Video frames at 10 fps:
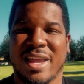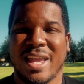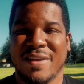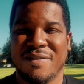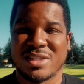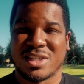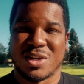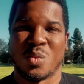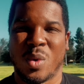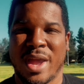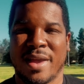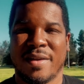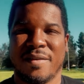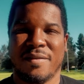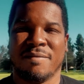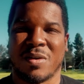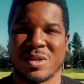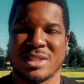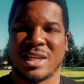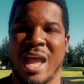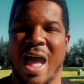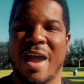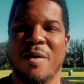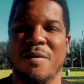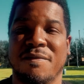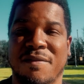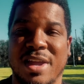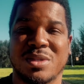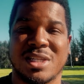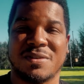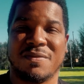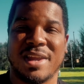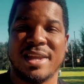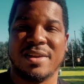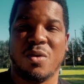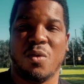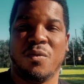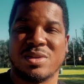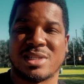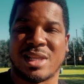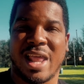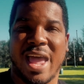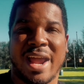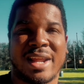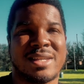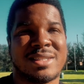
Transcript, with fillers: he feels a certain way versus the guy who feels his feet, who feels his leg.